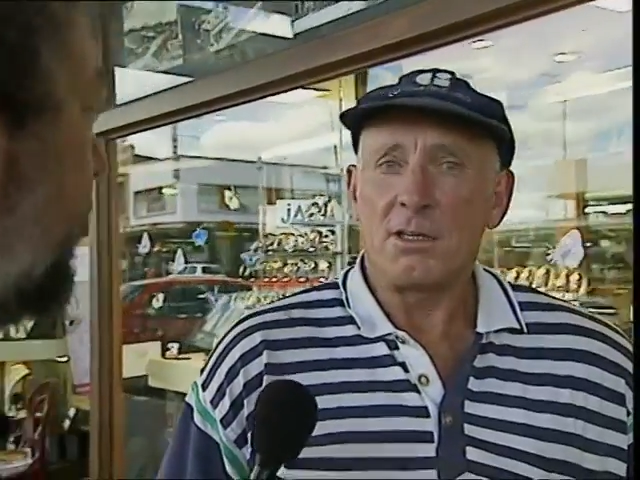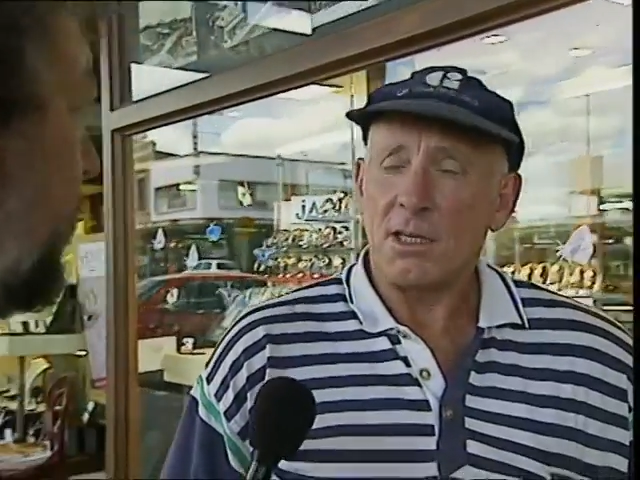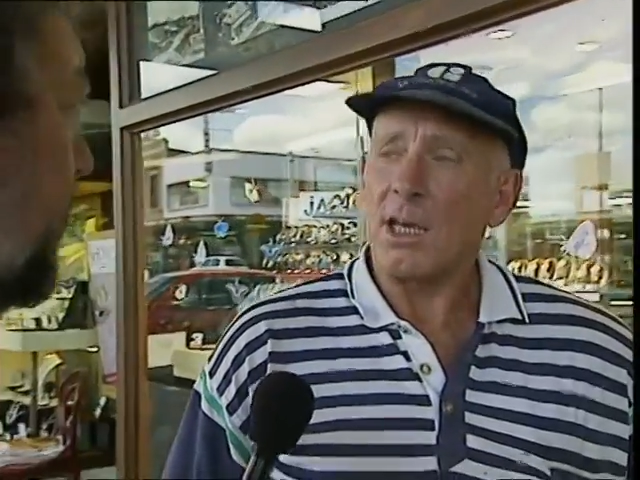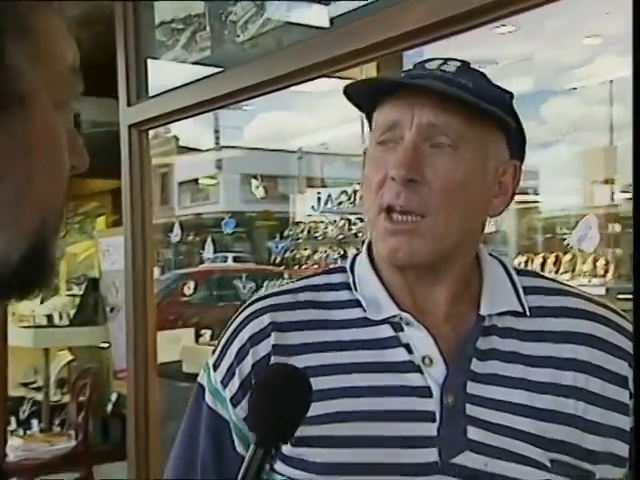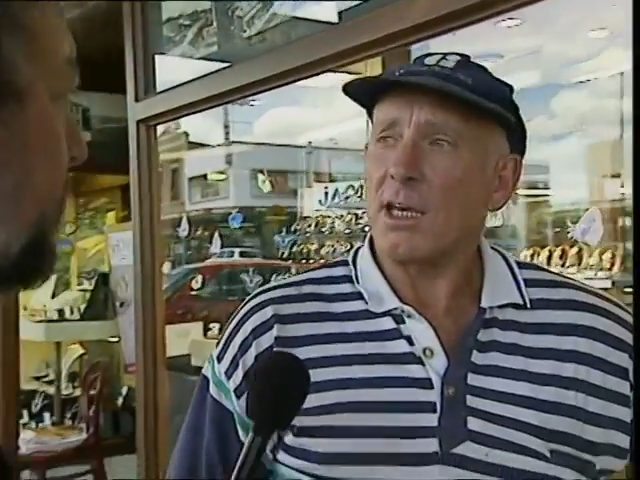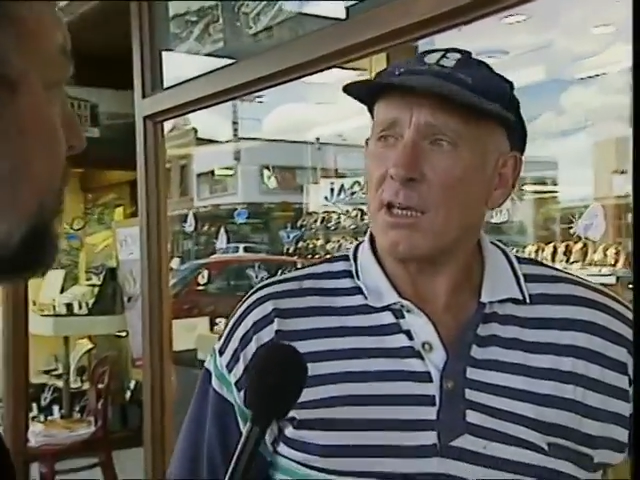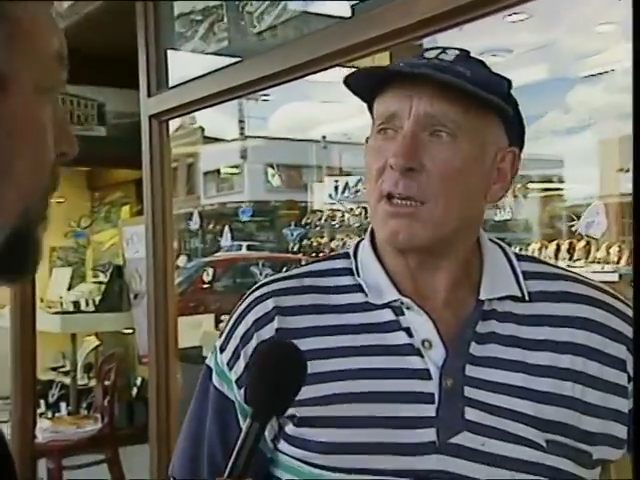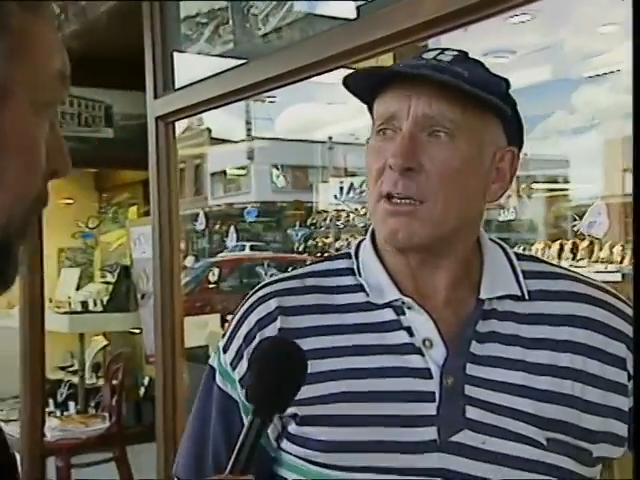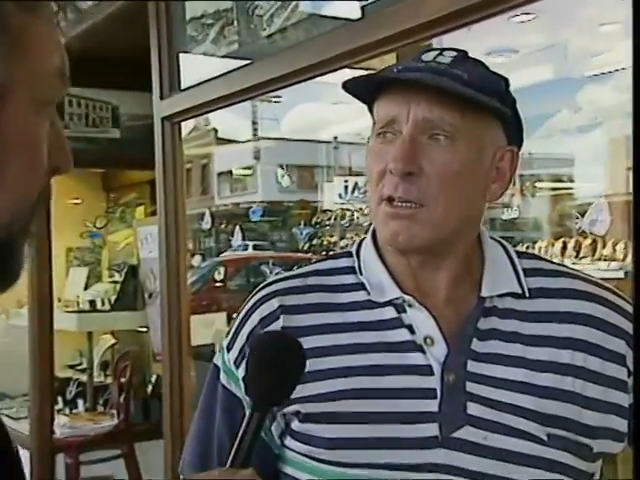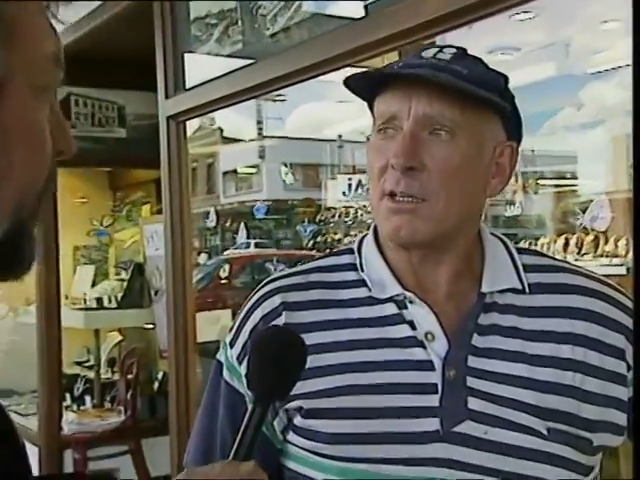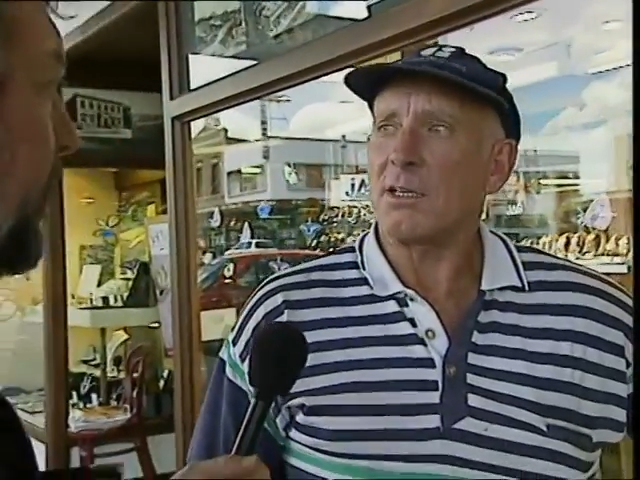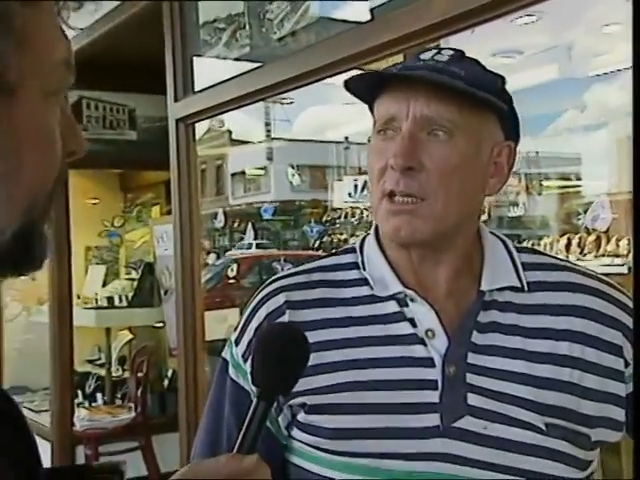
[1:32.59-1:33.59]
Yeah,
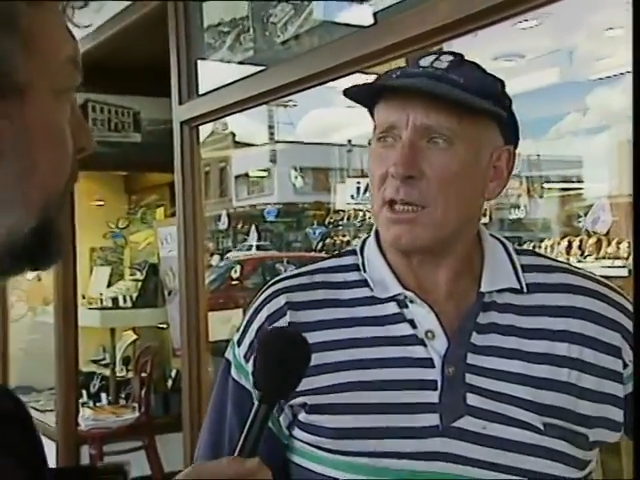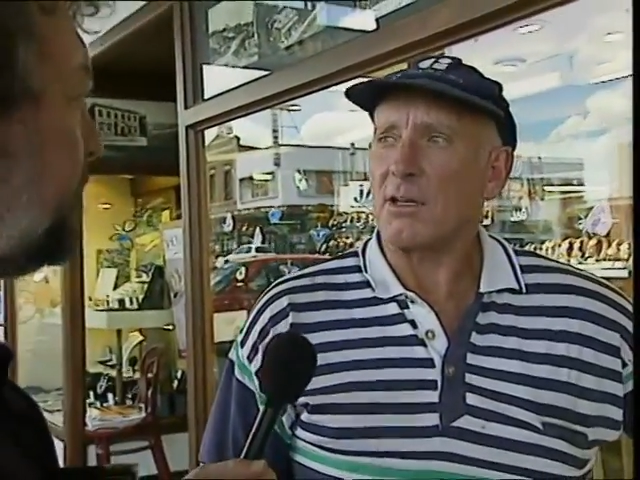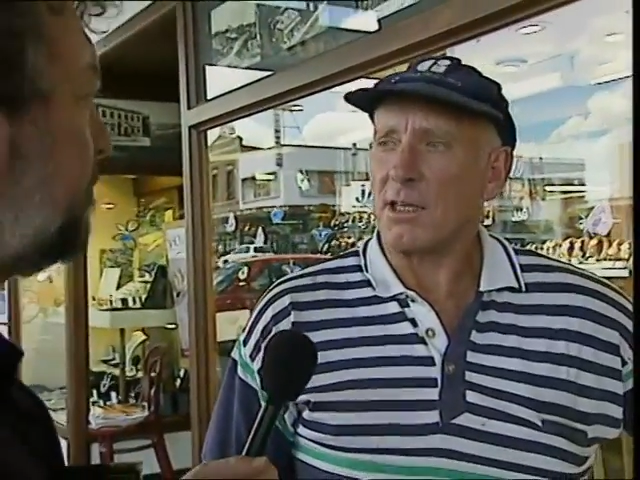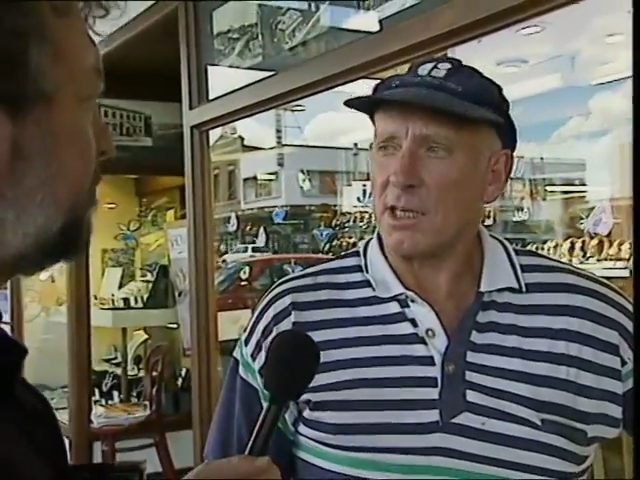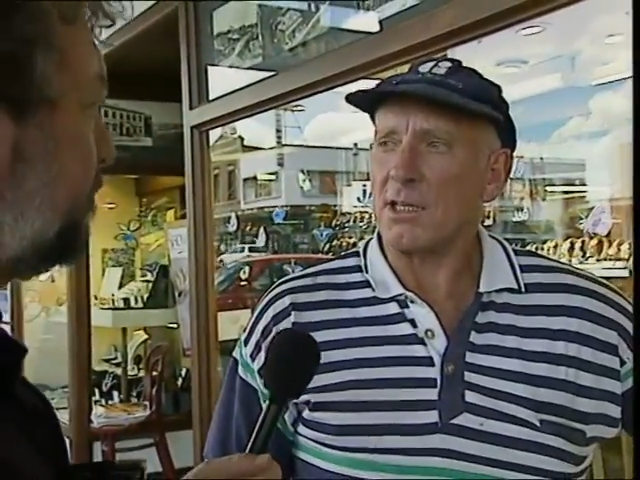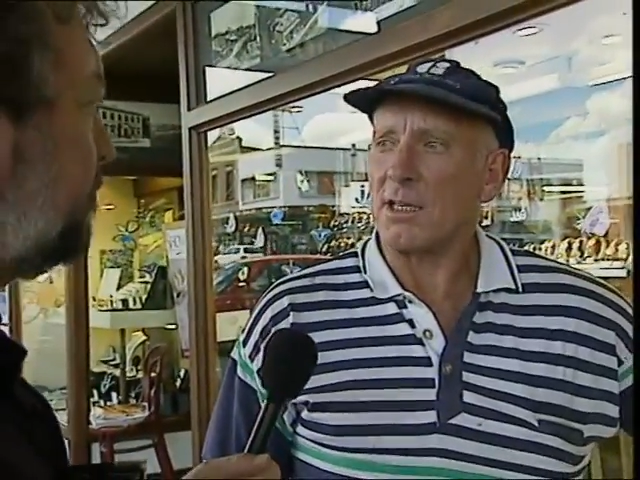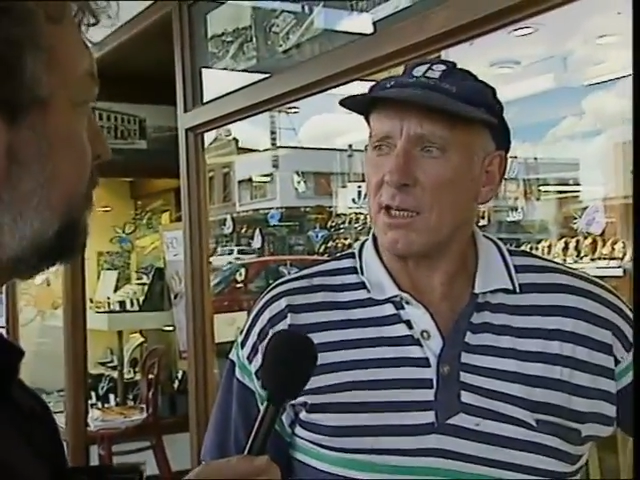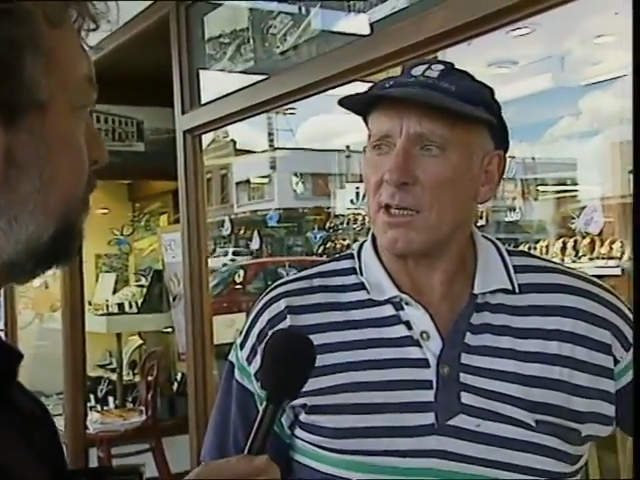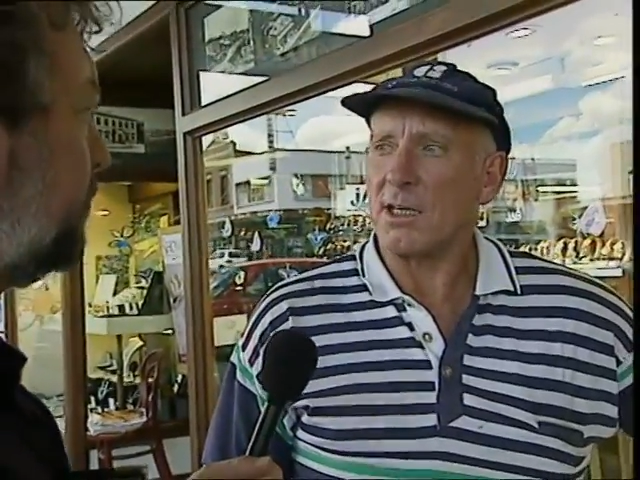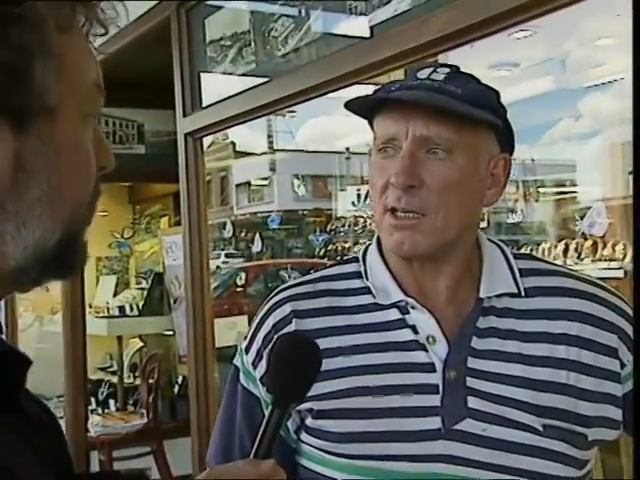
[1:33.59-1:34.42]
yeah. now and again, yeah.